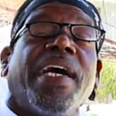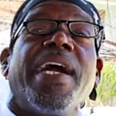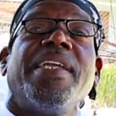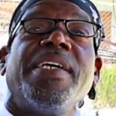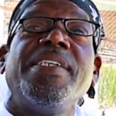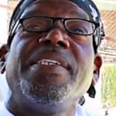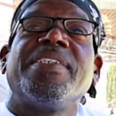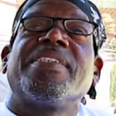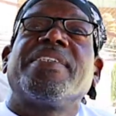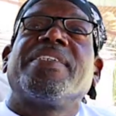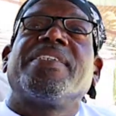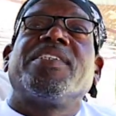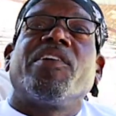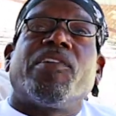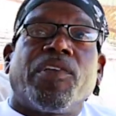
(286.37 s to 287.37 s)
ladies,
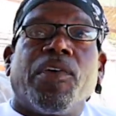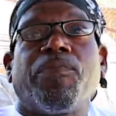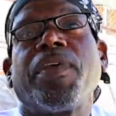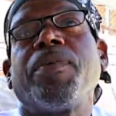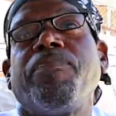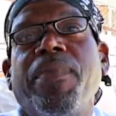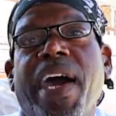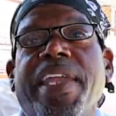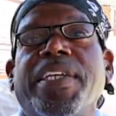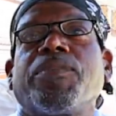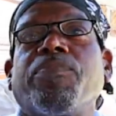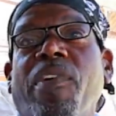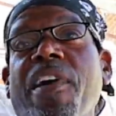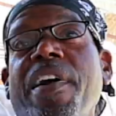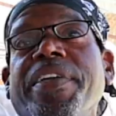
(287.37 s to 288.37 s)
the, the, the
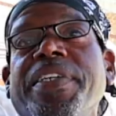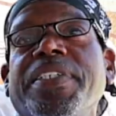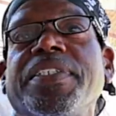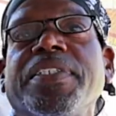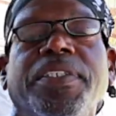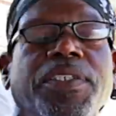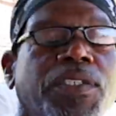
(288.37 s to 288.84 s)
baddest parties.